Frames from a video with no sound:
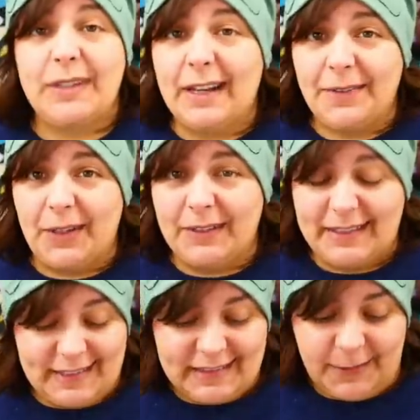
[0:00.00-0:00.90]
now the only
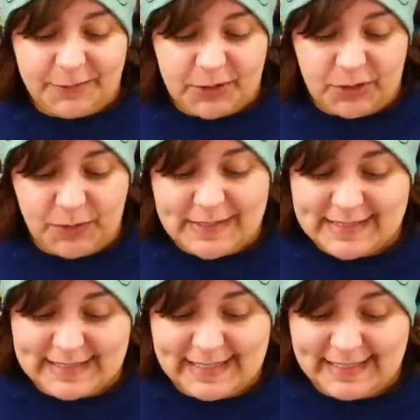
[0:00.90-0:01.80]
thing left to do is
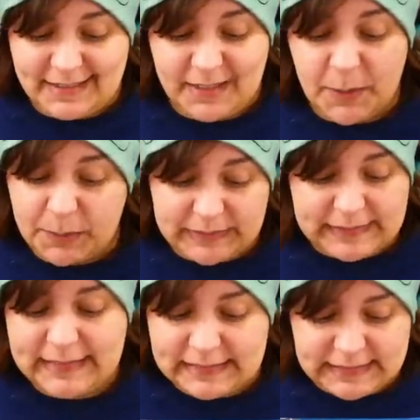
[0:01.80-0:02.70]
let it
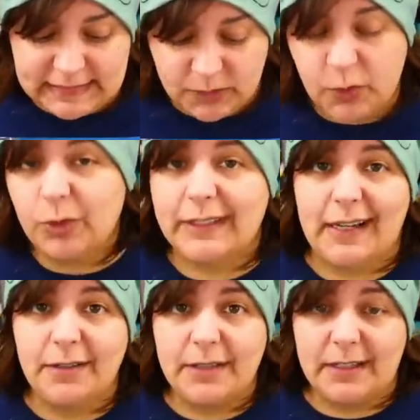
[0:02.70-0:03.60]
completely cool
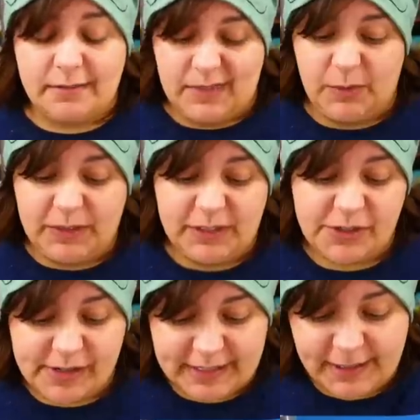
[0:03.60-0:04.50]
down and then we can
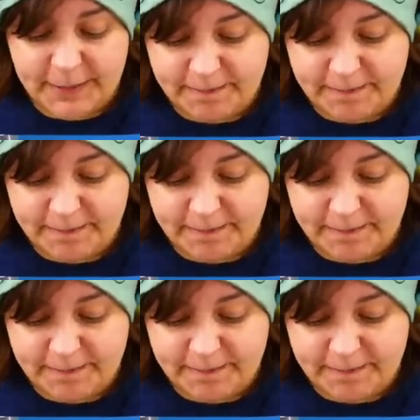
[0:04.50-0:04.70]
try it out.